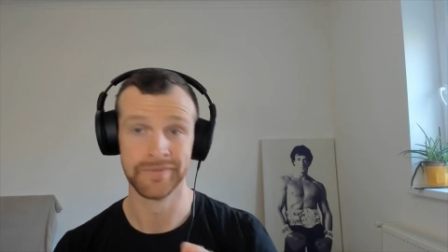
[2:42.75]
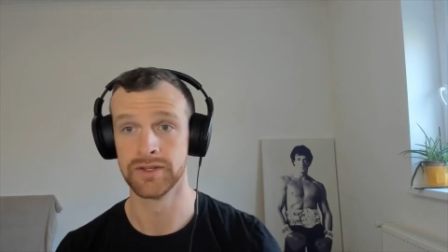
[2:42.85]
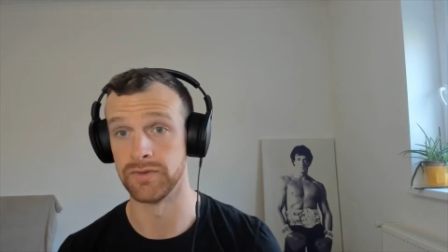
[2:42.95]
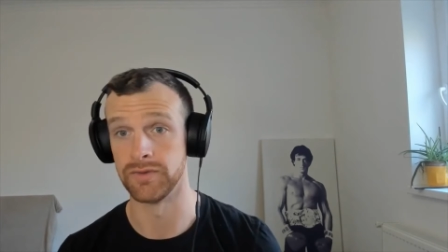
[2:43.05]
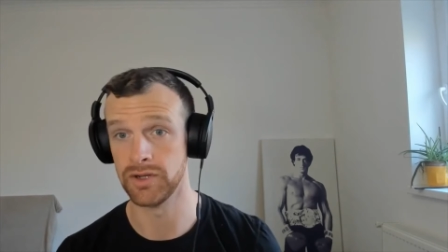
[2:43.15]

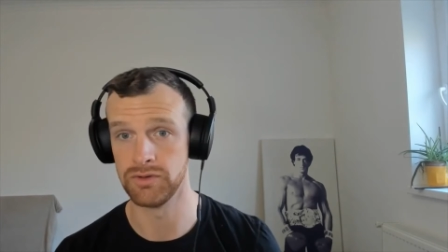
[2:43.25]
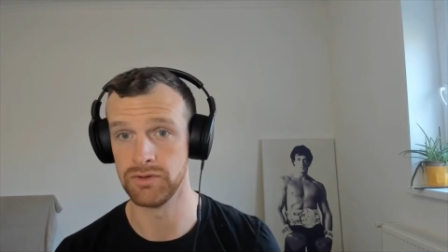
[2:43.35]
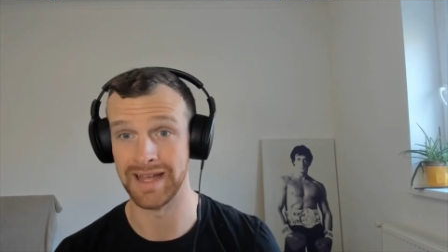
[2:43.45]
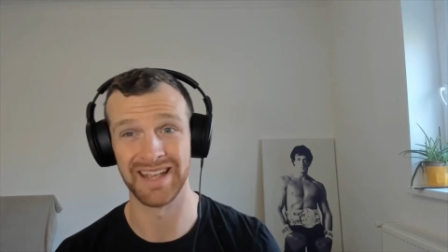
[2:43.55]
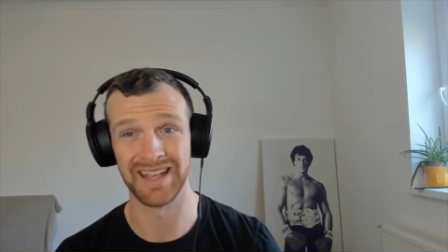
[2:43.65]
So if you don't
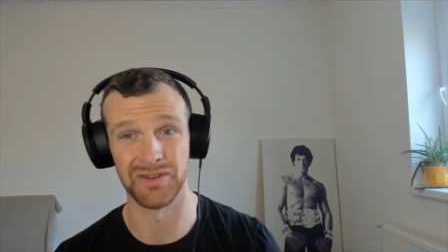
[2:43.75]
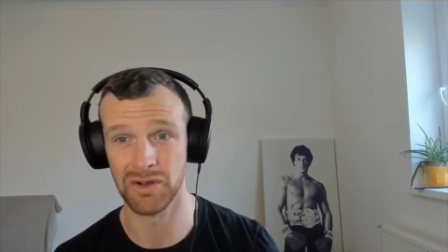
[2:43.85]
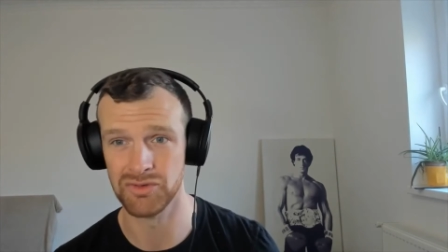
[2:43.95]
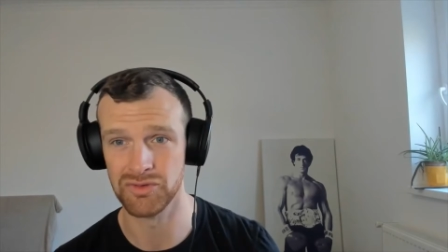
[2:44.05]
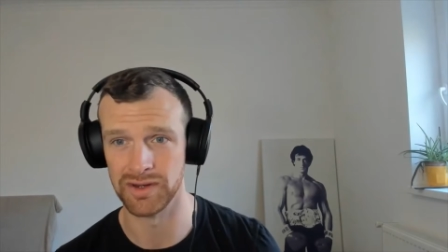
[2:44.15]
do that, if you
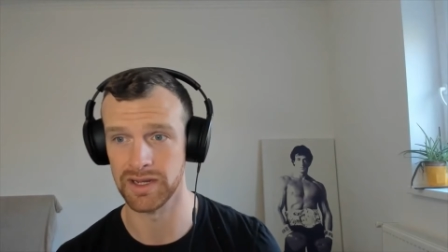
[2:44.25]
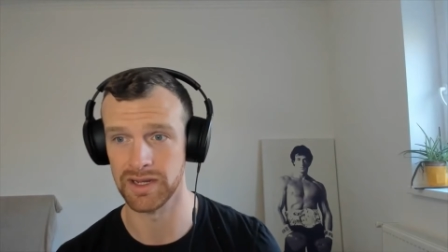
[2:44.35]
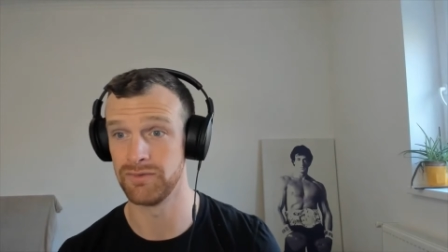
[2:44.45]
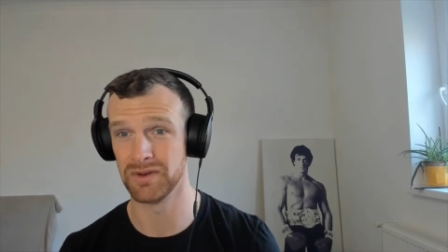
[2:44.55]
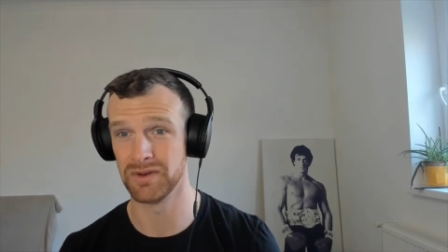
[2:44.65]
don't drink,
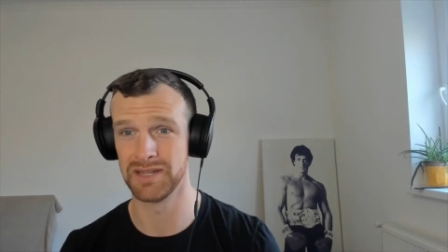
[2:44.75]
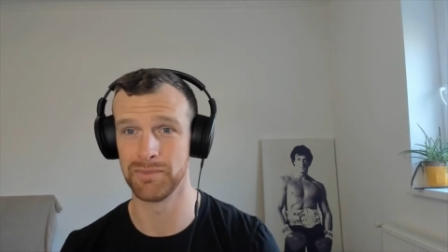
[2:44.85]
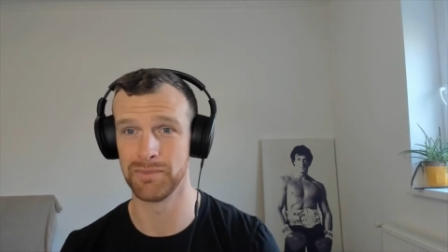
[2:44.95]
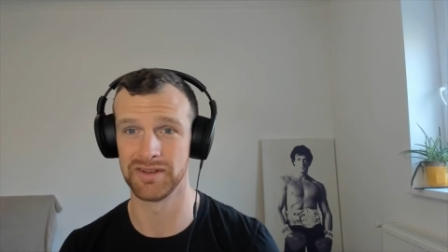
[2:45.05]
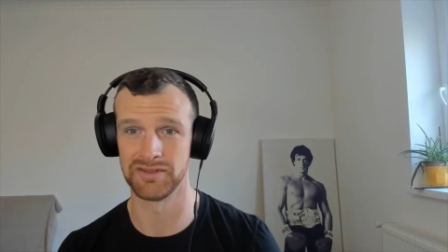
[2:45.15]
and if you're one of these
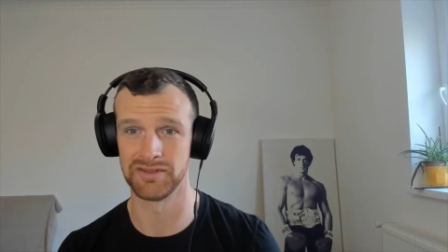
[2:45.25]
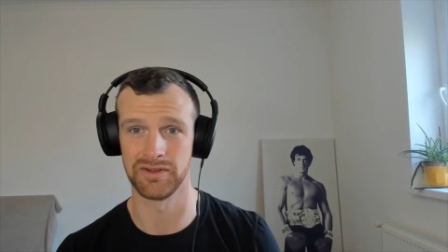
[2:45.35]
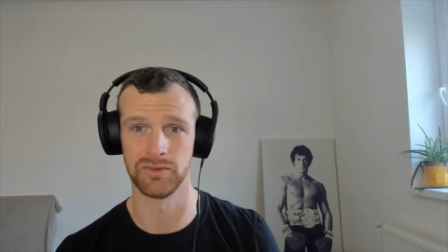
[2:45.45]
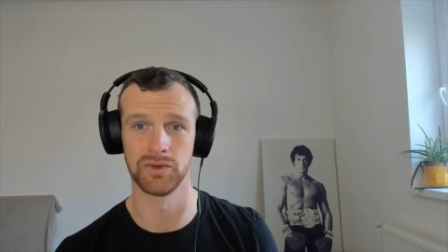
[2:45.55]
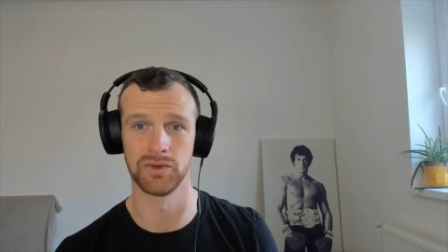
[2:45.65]
people that doesn't
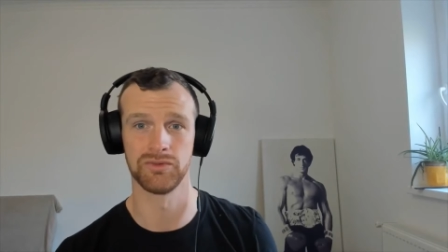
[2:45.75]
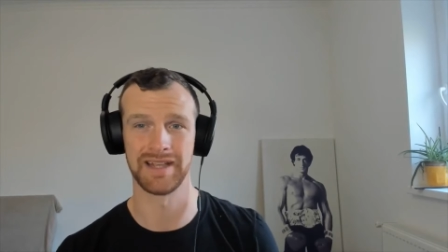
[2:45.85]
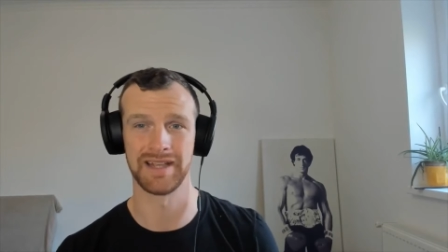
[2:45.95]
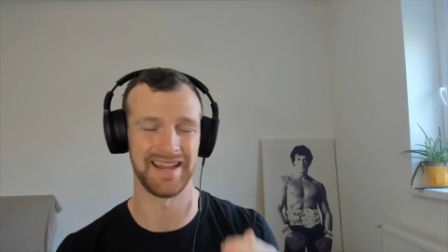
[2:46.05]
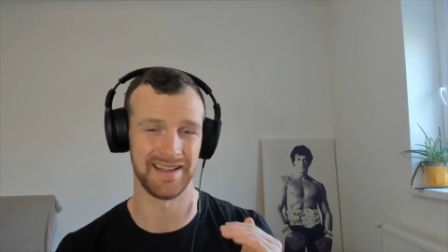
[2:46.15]
drink water all
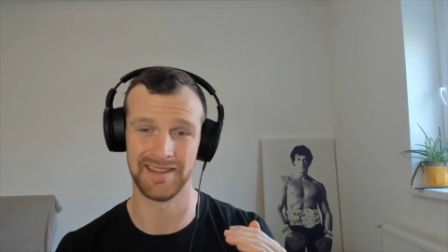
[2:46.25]
day,